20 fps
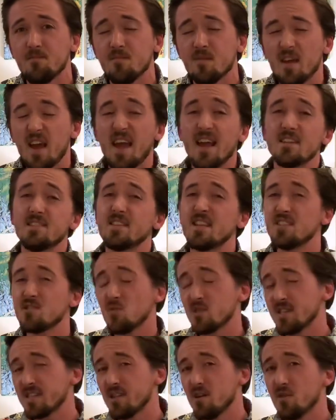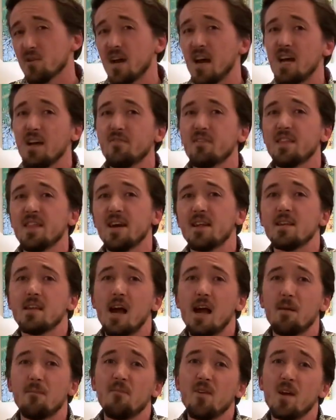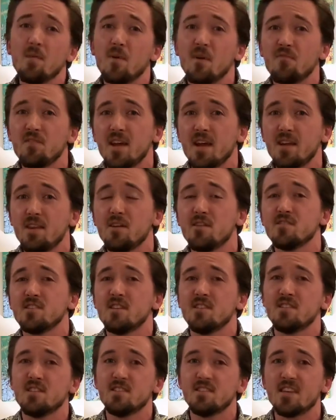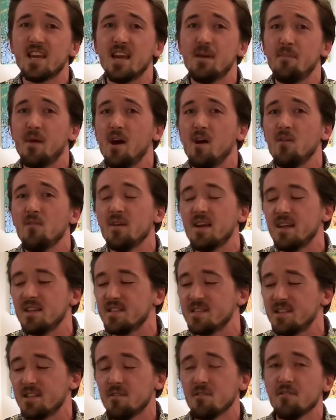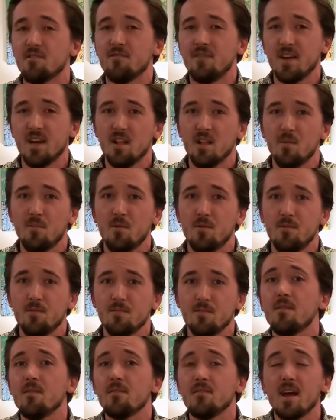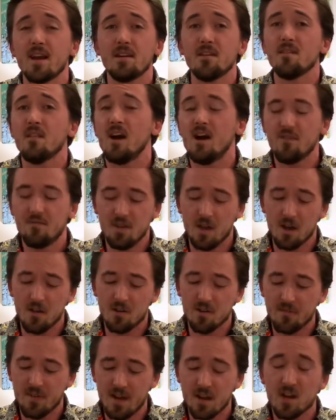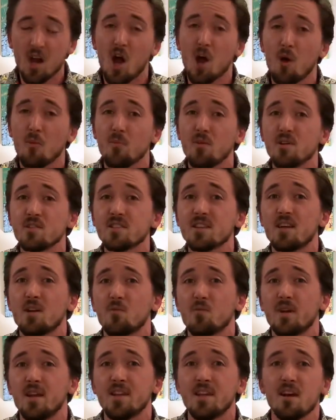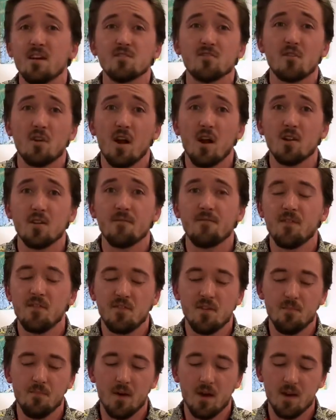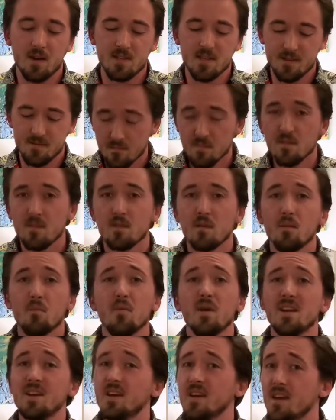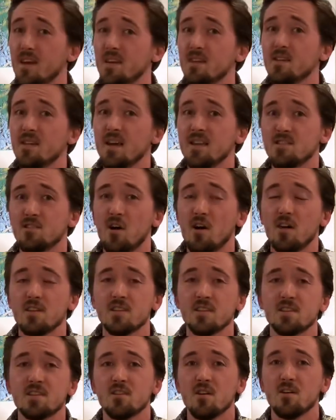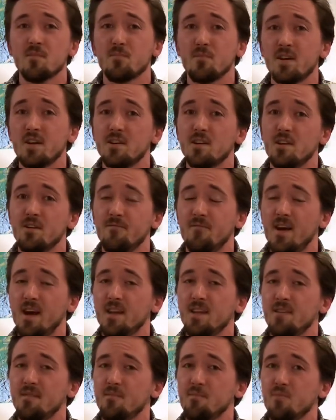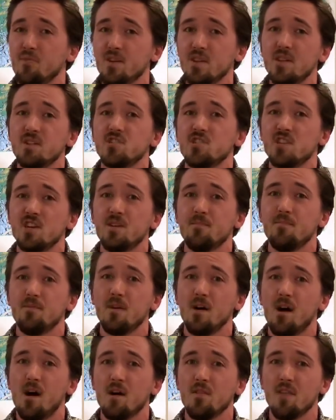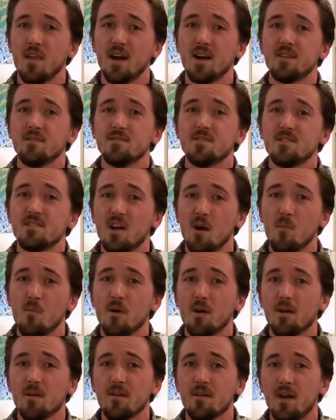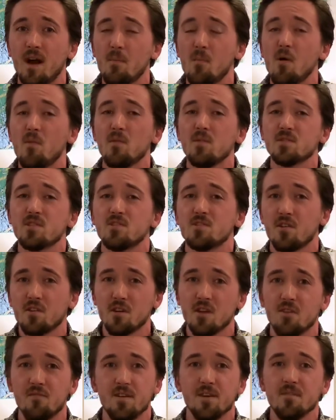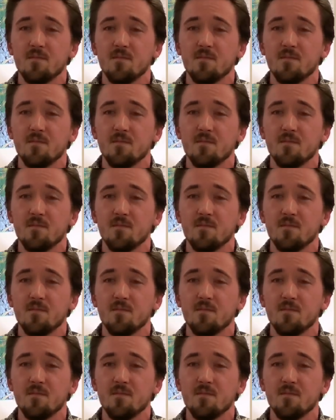and since we're still kind of in that time frame of 10 years since this came out, it's still available. Like a lot of the other event comic books, it retails for 150 bucks. But again, as long as it's still in print, you can find it pretty cheap online somewhere. I'm almost certain of it.